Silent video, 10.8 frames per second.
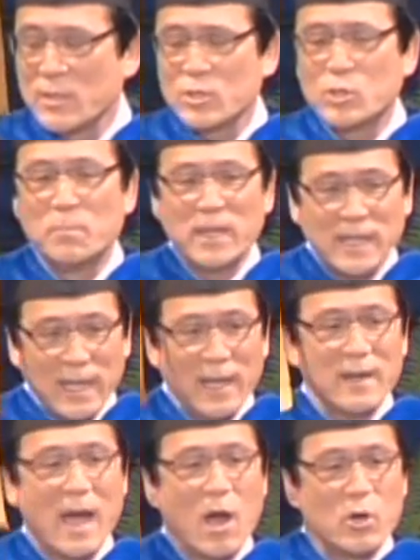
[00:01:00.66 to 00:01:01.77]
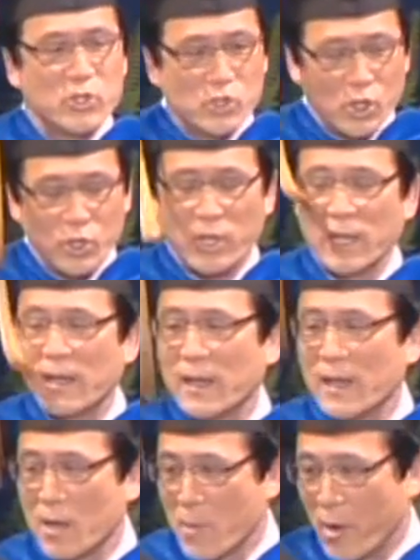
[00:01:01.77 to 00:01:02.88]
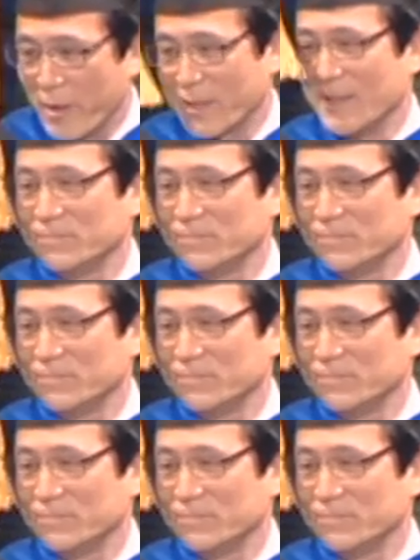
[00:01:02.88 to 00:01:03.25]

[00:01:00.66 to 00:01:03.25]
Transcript: to begin our journey in America.